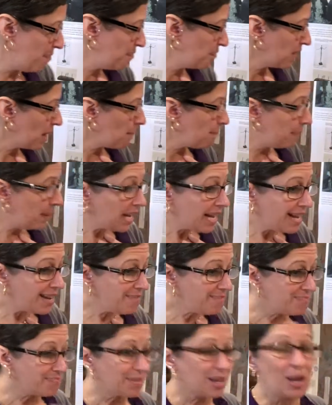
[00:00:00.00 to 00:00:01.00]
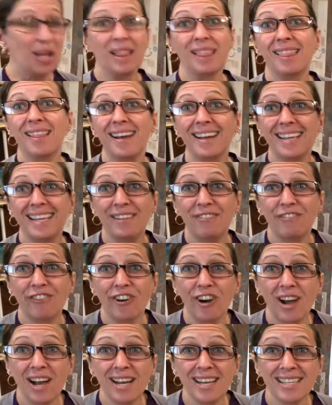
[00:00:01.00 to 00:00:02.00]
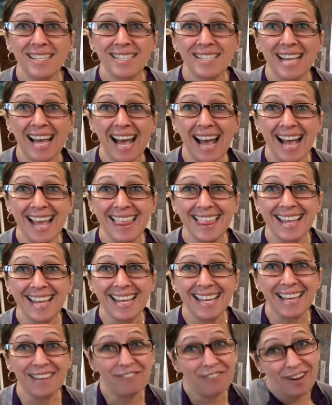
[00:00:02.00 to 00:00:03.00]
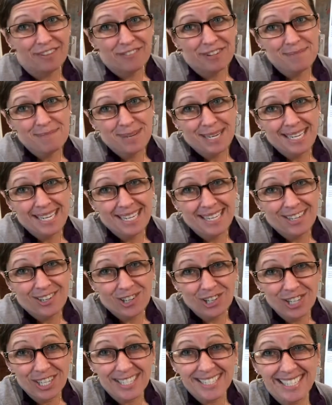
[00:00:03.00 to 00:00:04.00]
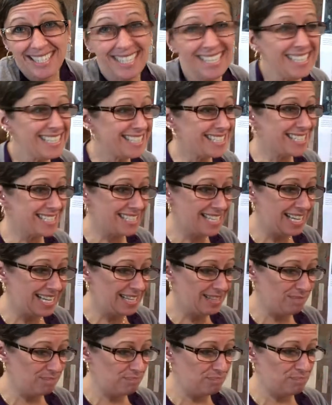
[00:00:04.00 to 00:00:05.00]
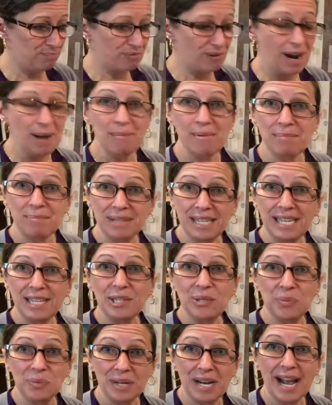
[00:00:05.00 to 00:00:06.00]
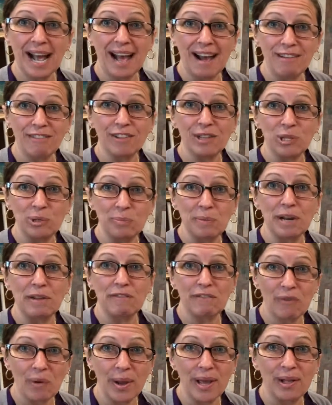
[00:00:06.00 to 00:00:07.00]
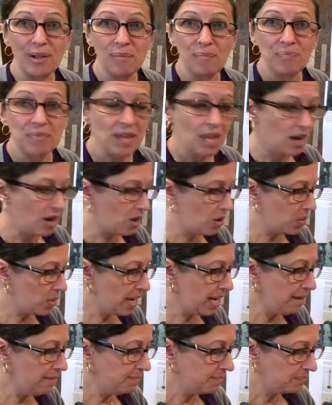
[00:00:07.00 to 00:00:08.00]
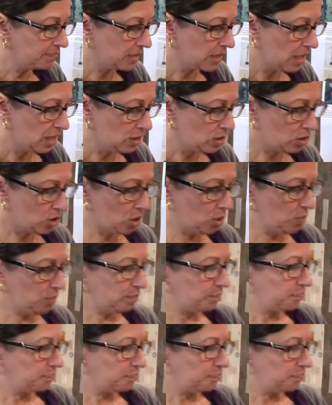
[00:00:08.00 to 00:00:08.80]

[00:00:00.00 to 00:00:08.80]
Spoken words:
But lucky for us, I think if everybody cooks and eats, then probably you would have aluminum foil, okay? So,